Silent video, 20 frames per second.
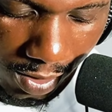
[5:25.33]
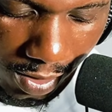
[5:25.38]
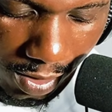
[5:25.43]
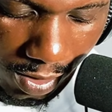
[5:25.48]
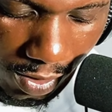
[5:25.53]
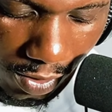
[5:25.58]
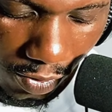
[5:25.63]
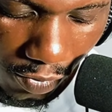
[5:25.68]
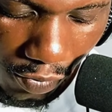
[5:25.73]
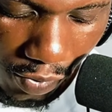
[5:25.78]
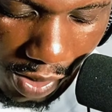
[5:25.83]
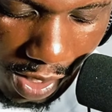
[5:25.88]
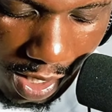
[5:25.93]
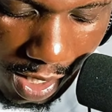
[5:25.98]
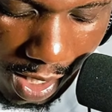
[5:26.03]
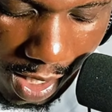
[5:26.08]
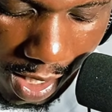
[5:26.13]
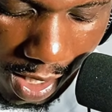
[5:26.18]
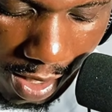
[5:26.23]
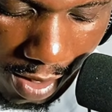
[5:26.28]

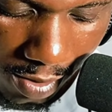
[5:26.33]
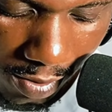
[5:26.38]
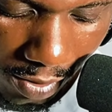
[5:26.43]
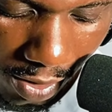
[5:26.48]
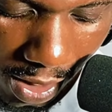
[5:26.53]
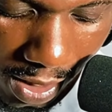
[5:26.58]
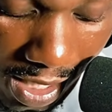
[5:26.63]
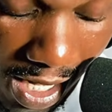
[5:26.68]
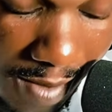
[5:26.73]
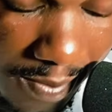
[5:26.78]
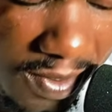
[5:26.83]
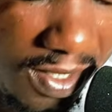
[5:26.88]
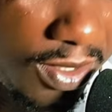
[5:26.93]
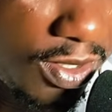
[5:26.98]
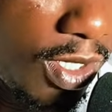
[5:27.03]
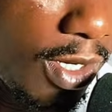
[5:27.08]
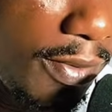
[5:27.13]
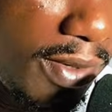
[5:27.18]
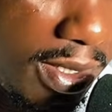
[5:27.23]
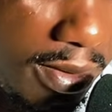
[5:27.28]
Re, and I play,
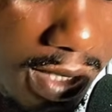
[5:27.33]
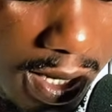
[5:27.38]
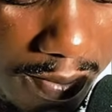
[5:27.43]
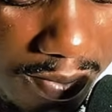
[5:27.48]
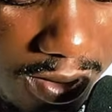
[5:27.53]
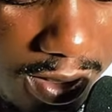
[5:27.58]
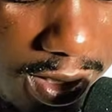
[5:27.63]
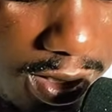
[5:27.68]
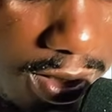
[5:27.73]
sorry, and I play